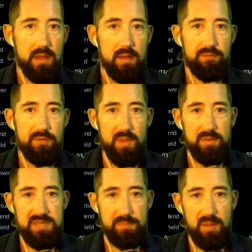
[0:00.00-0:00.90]
from the,
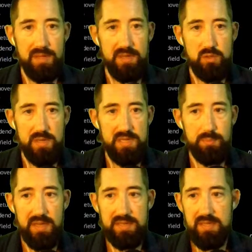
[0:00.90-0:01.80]
some of the big squeeze
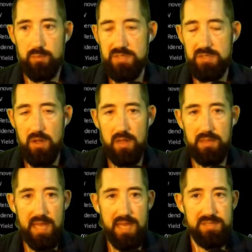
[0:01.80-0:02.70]
plays that we saw
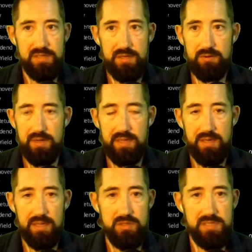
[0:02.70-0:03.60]
last year. It,
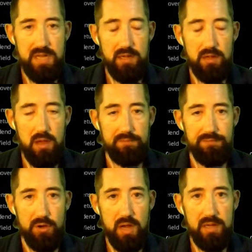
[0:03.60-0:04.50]
it just kind of got
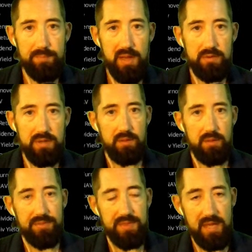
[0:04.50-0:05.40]
forgotten about. Now
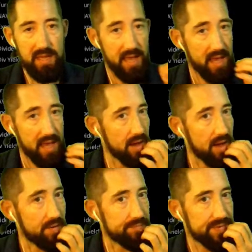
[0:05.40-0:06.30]
they
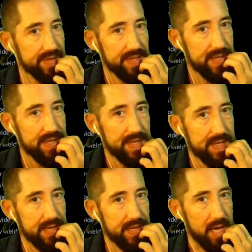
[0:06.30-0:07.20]
have
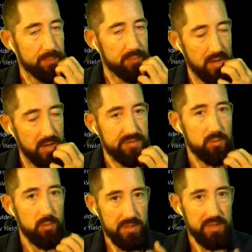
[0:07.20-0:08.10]
a product they're
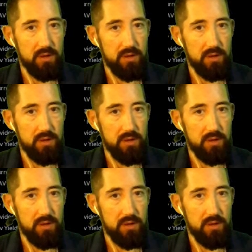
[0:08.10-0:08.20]
working on,